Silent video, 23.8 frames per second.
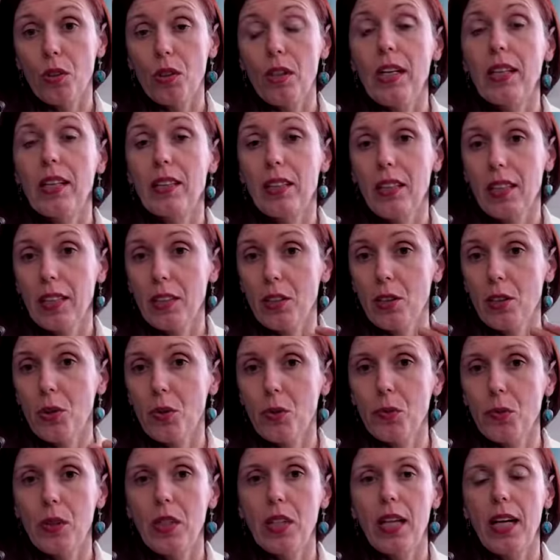and then you
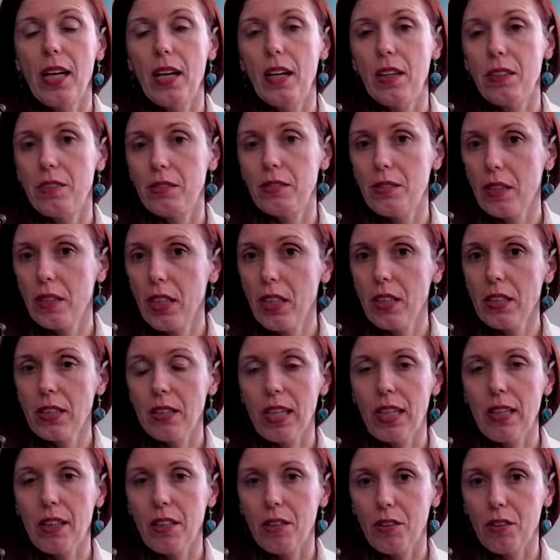will have
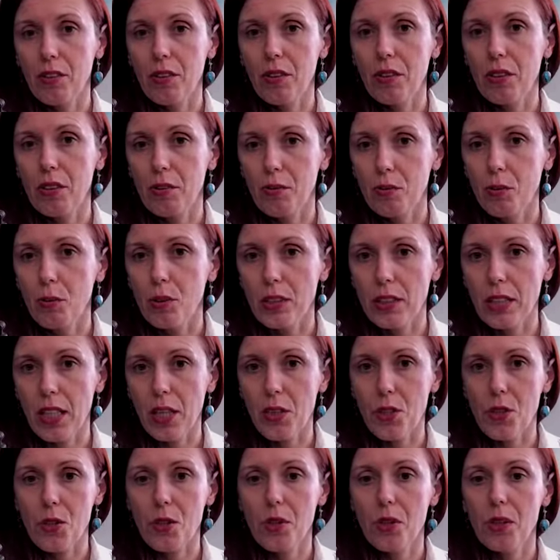second, third, fourth
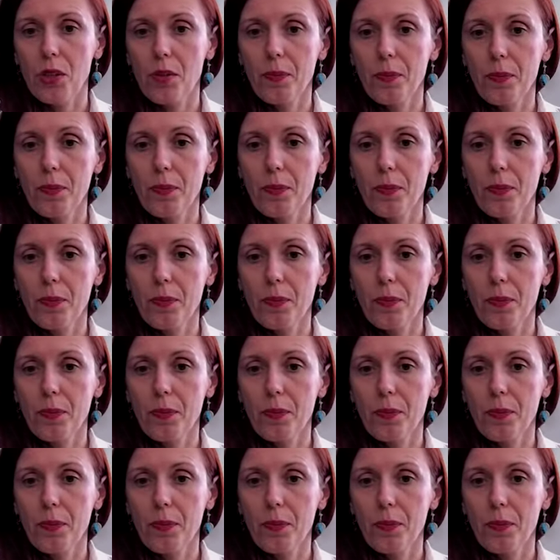session.